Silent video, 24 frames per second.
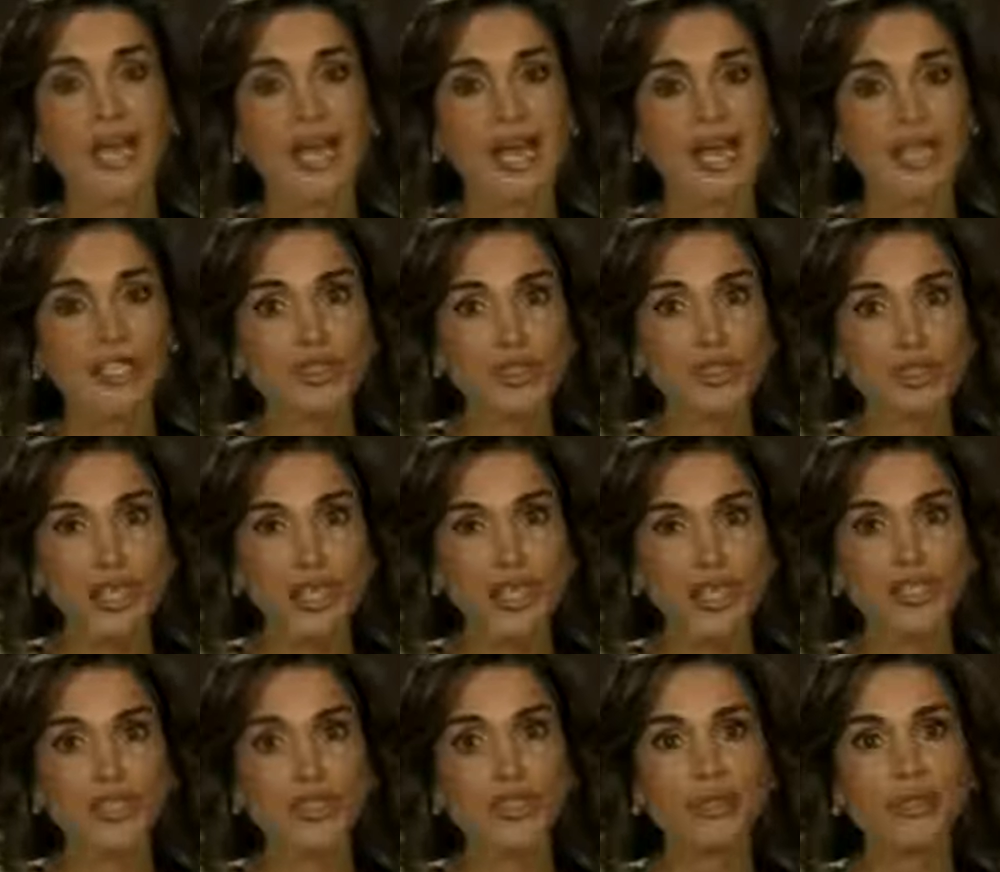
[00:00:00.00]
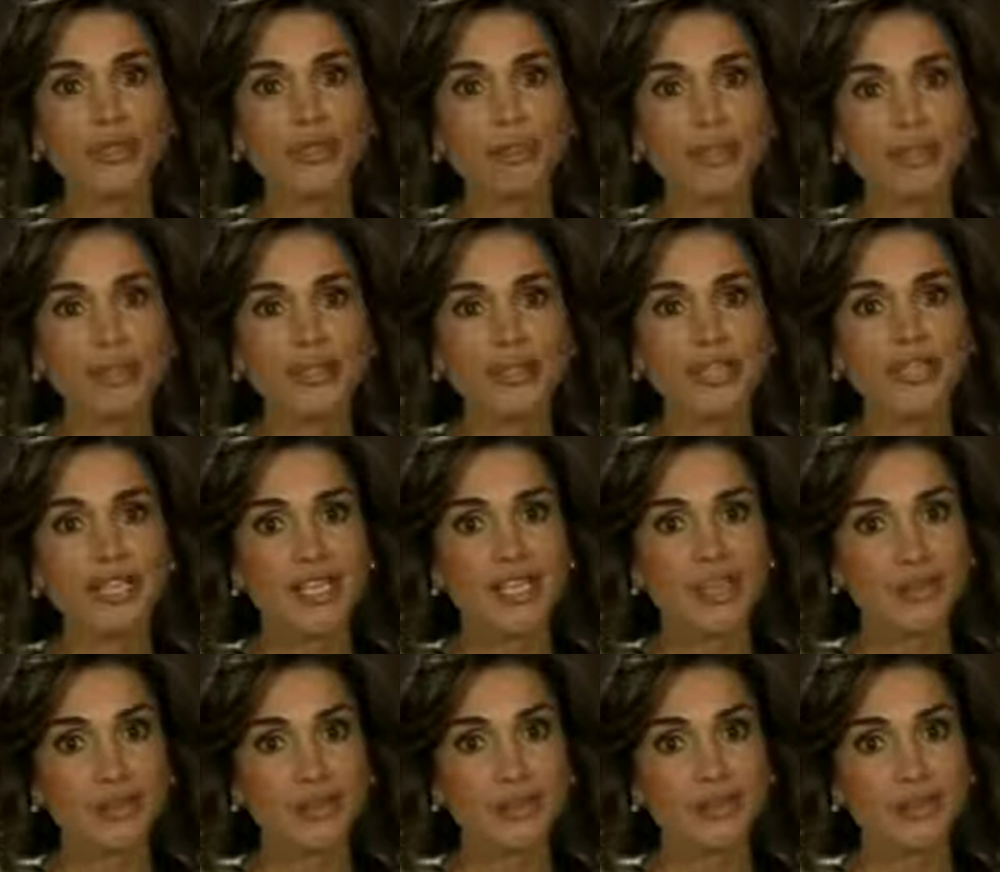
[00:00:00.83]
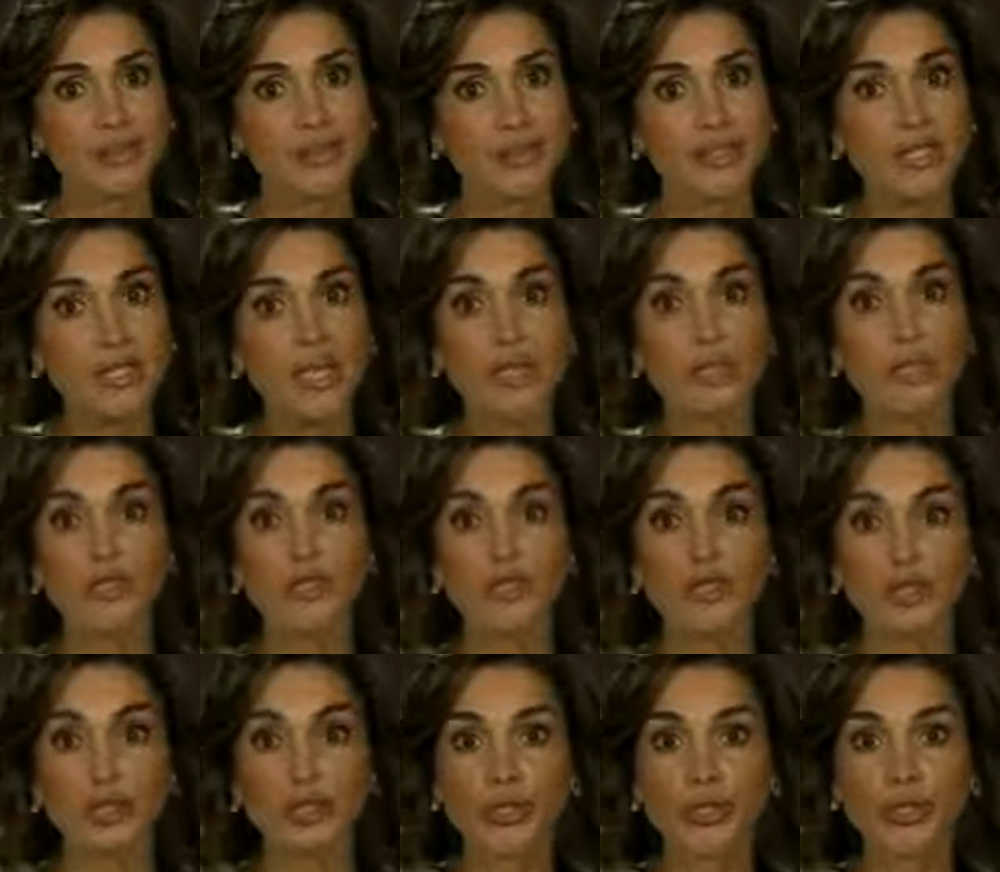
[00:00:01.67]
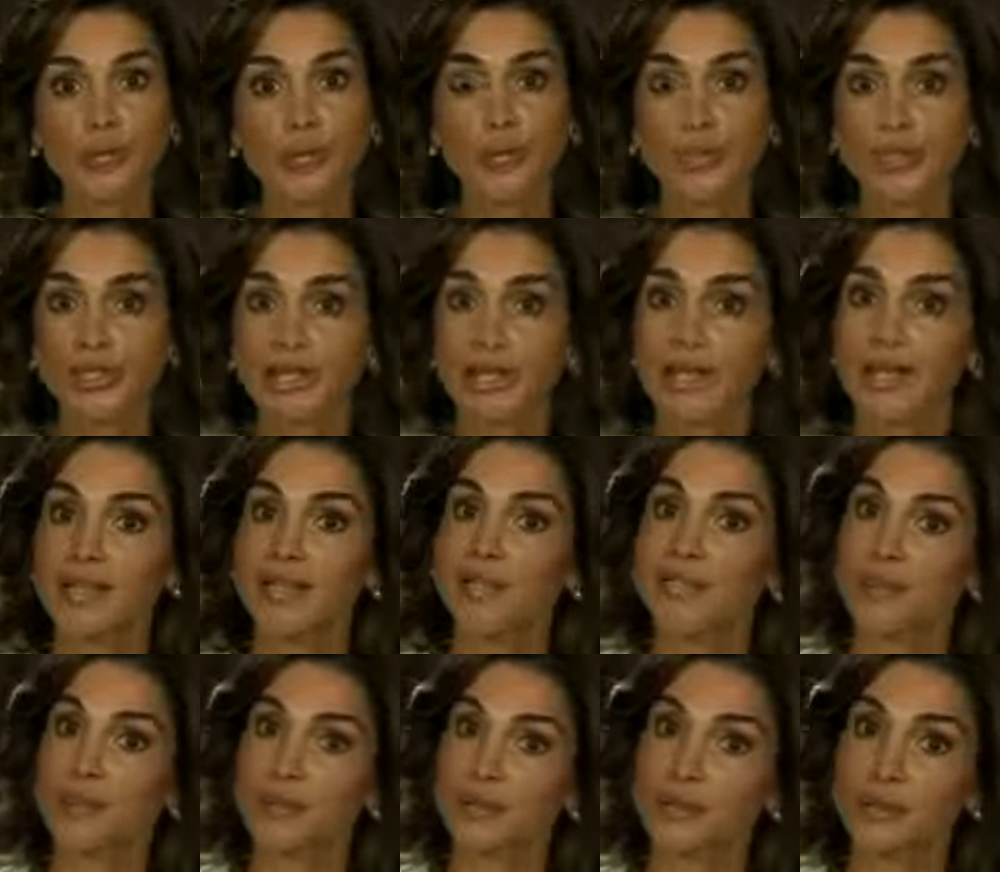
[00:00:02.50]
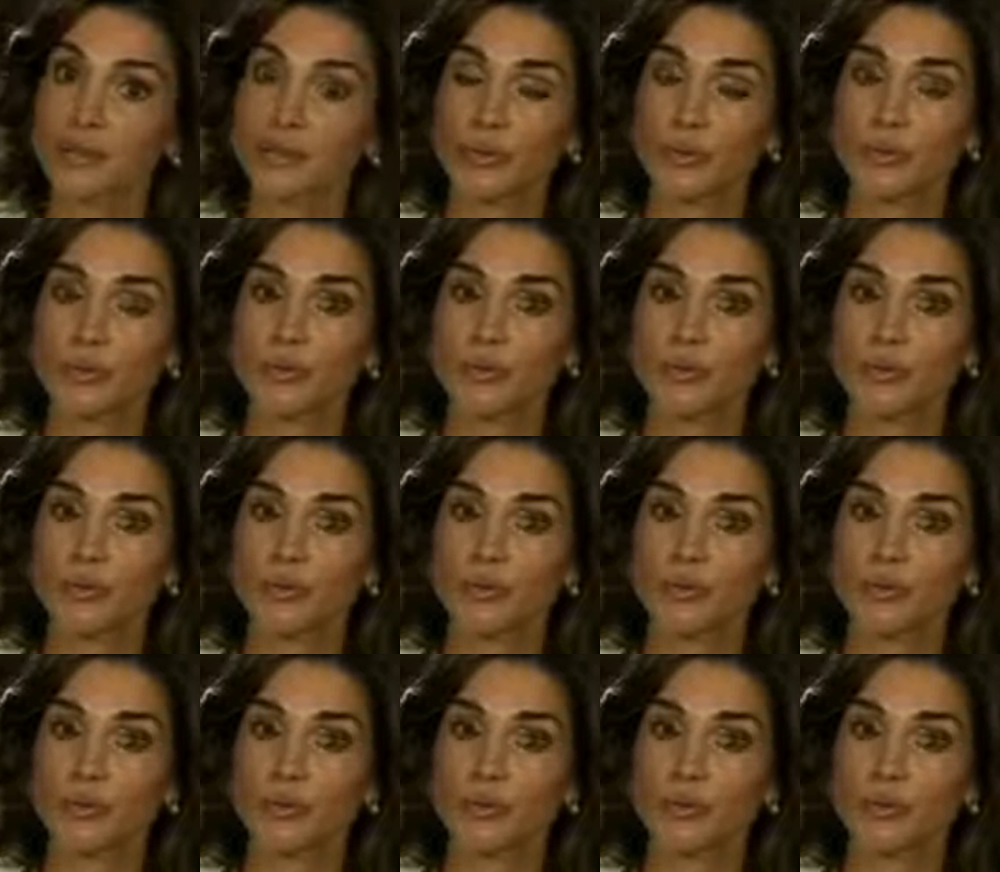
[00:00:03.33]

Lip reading: Education beats infant and maternal mortality too.